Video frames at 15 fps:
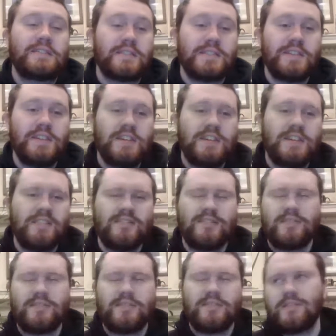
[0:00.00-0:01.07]
this
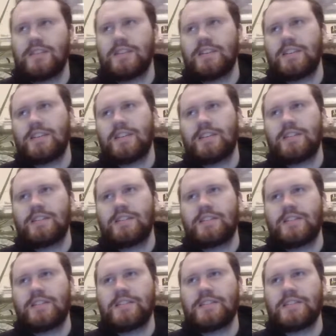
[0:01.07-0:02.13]
scene,
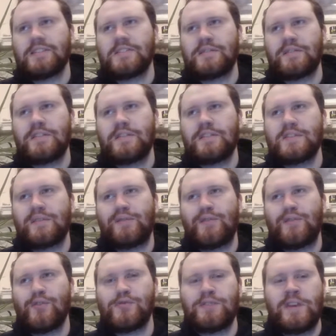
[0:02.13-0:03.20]
is
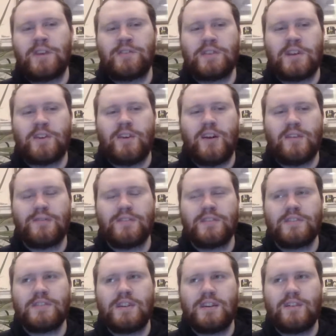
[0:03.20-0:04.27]
it a further nail in the
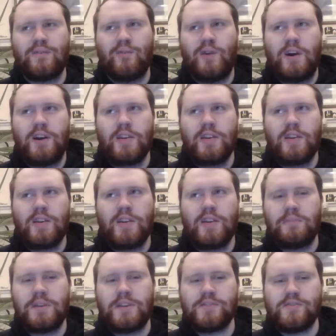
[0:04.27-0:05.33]
coffin of
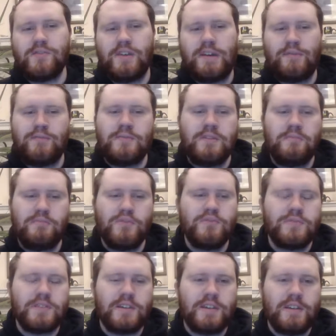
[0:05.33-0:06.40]
Wanda and Pietro ever
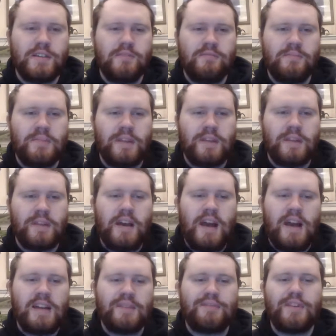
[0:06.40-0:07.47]
being mutants again?
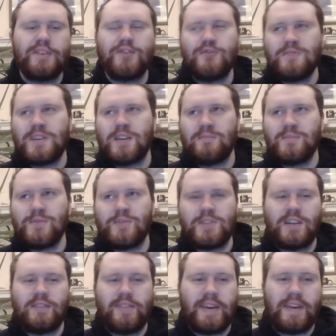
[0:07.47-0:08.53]
And if they do become
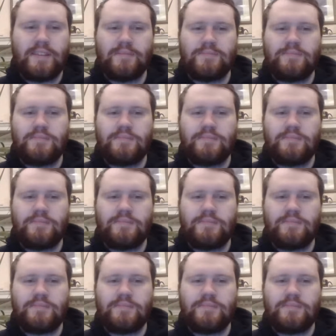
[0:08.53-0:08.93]
mutants again,